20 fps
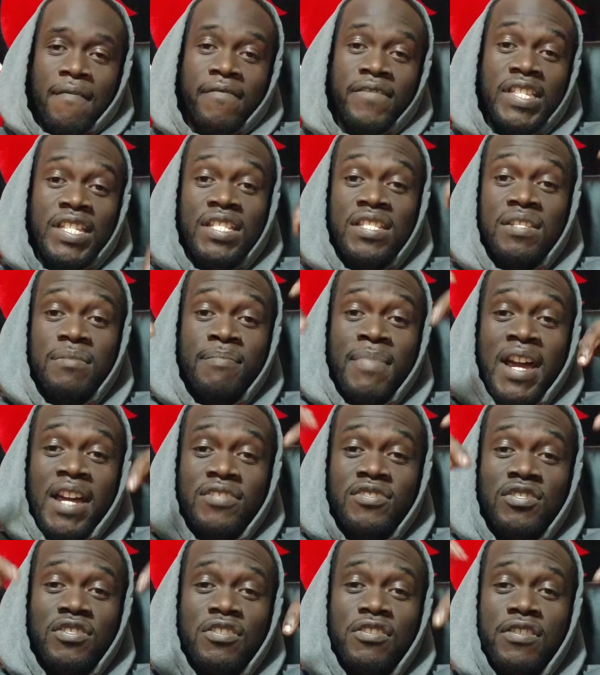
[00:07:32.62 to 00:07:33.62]
Need any
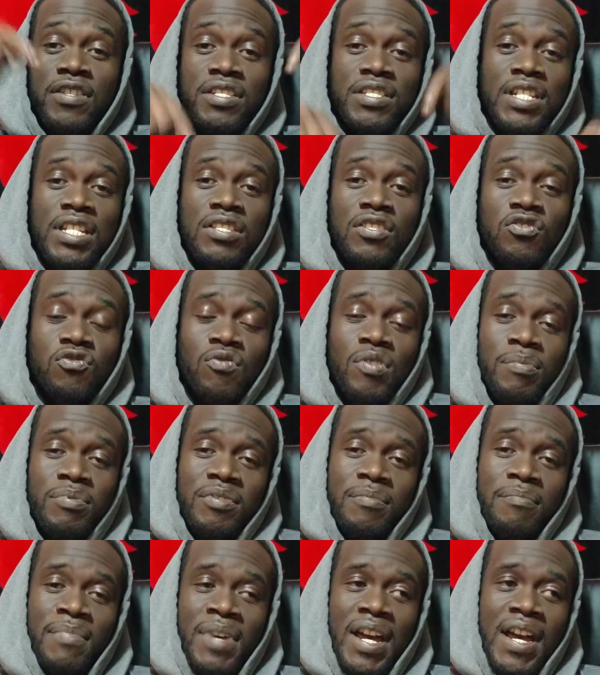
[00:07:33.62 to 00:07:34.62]
boxing gear? Hit that
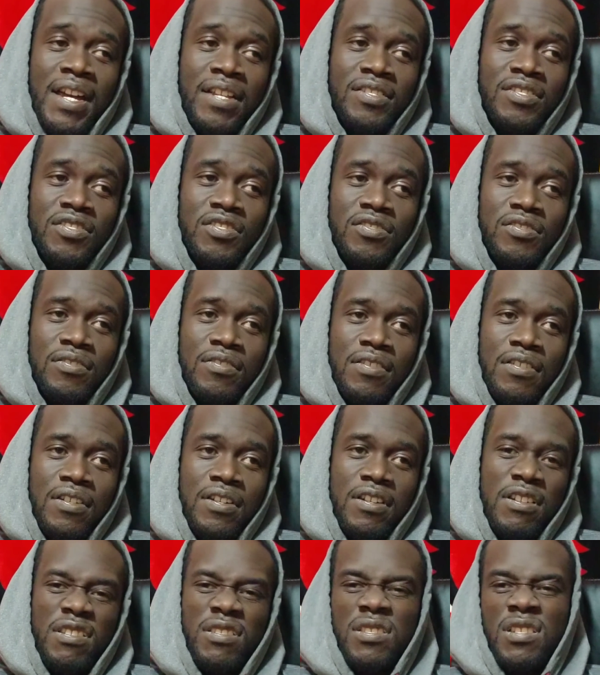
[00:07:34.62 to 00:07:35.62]
description box.
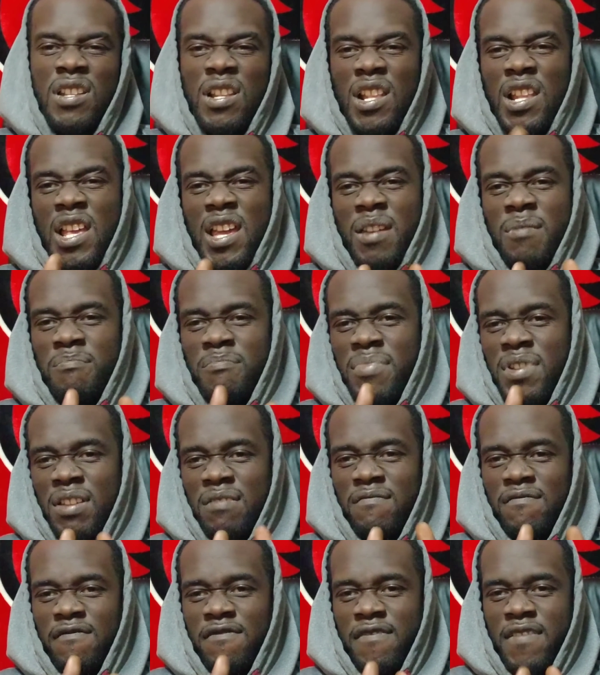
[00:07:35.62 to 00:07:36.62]
Uh, hit that like
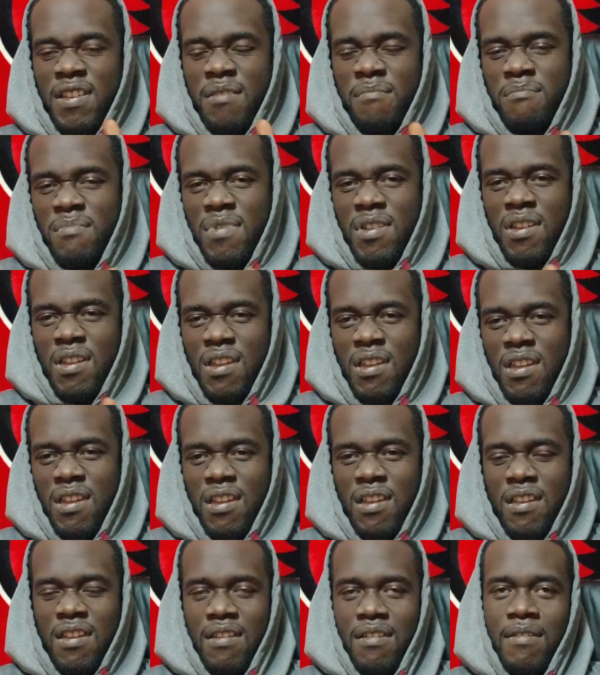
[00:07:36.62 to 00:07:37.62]
button for me.
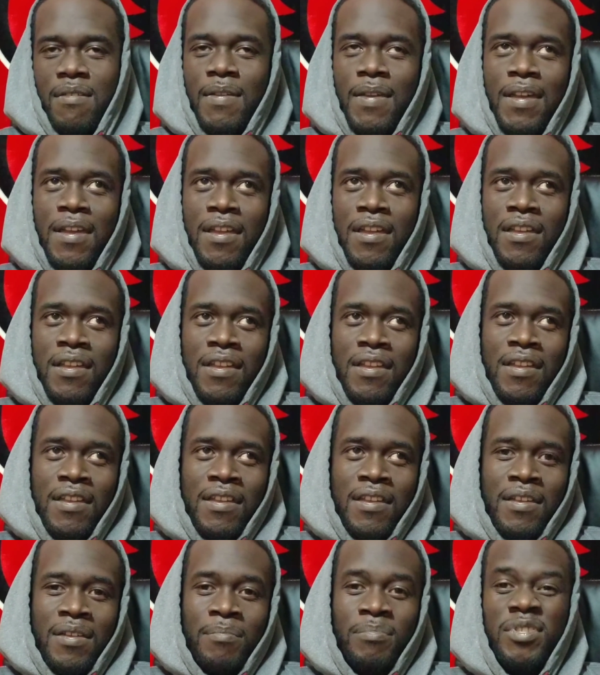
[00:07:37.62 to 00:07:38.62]

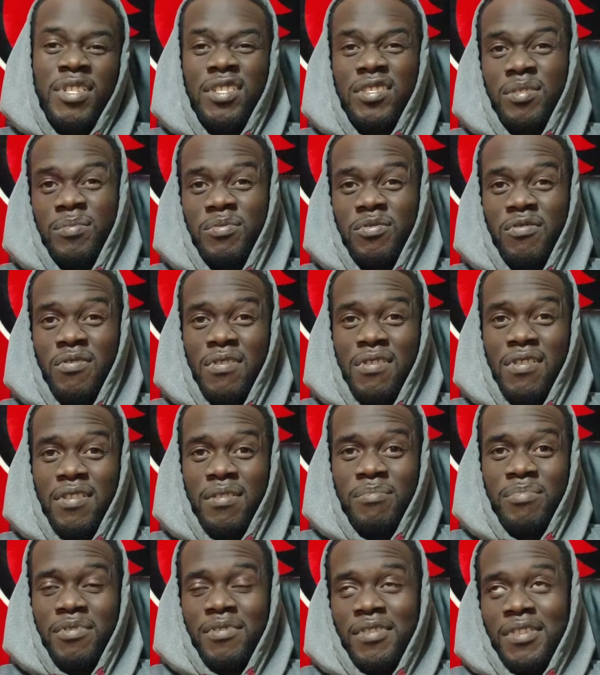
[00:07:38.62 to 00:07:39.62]
Please
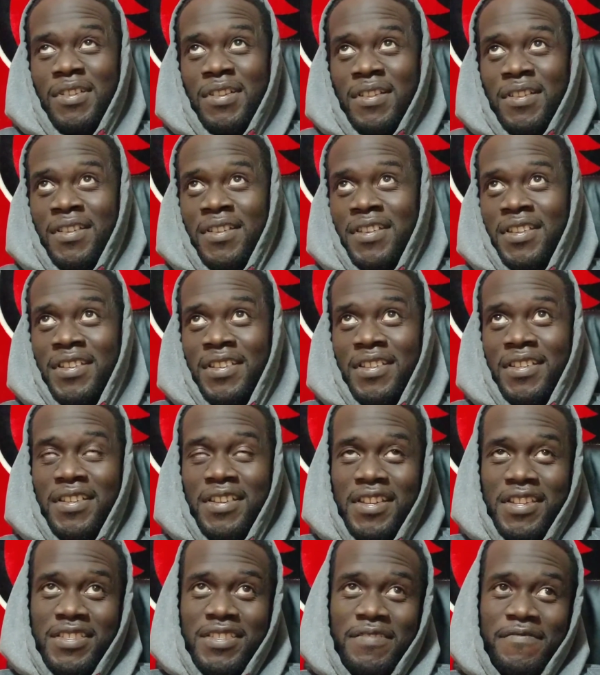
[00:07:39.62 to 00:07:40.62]
subscribe.
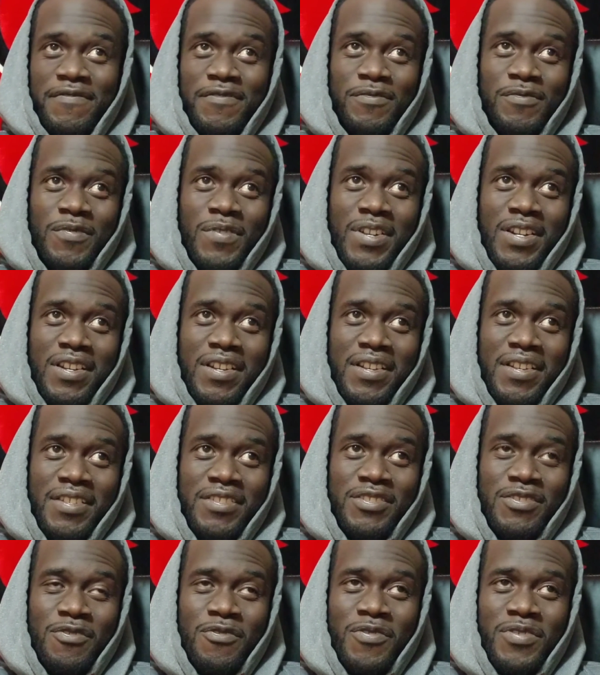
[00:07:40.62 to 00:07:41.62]
And if you
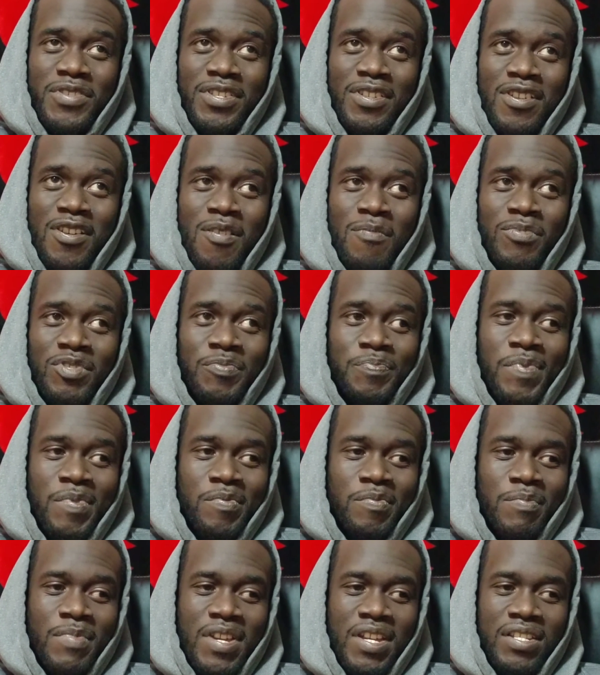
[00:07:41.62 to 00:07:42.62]
uh, know any homeless
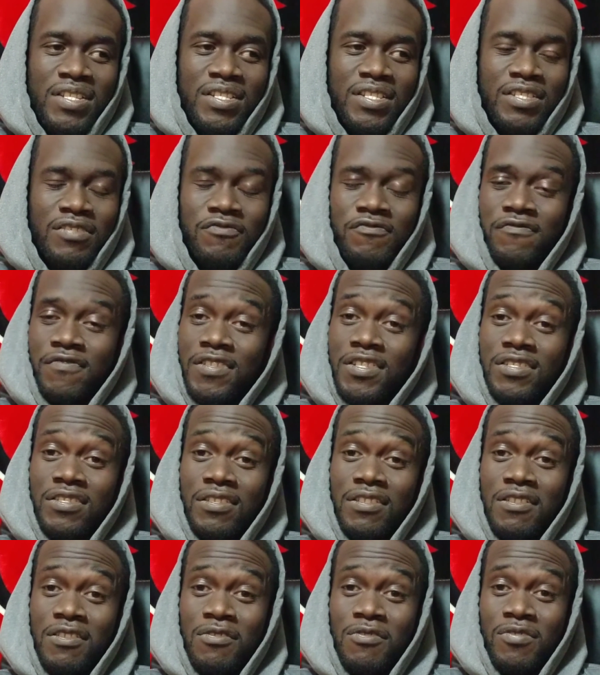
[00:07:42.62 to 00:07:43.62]
people, man, it is
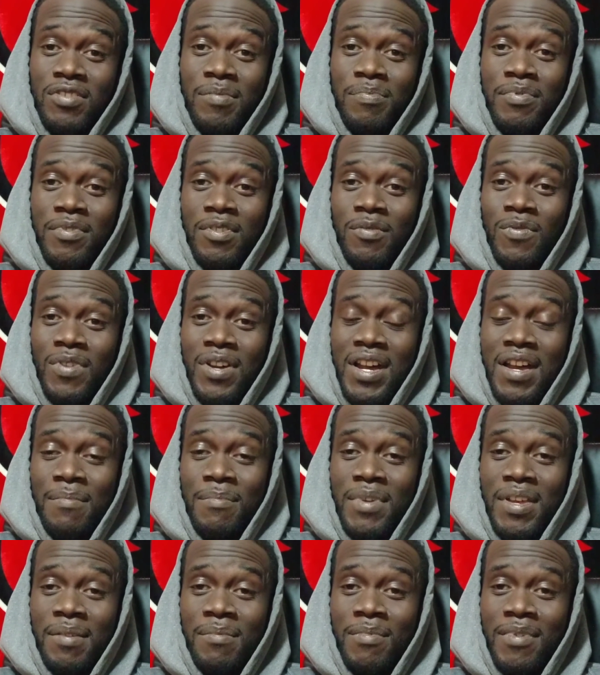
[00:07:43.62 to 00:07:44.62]
freezing cold up here where
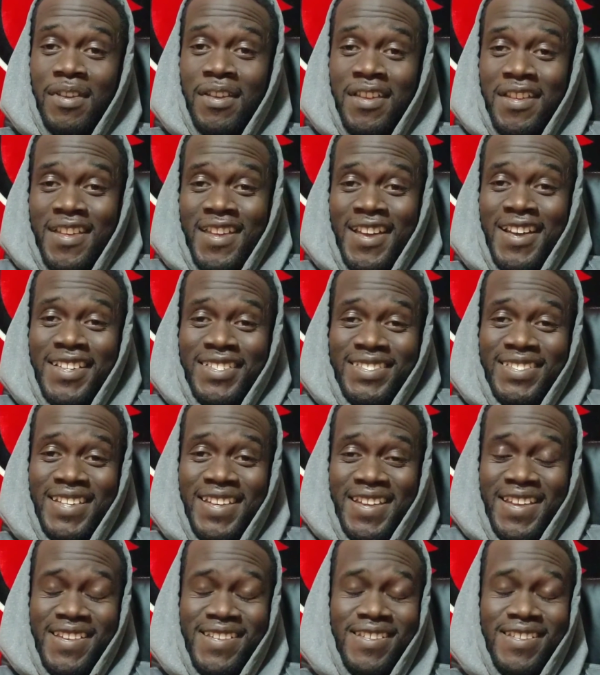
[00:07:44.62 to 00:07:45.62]
I'm at, man.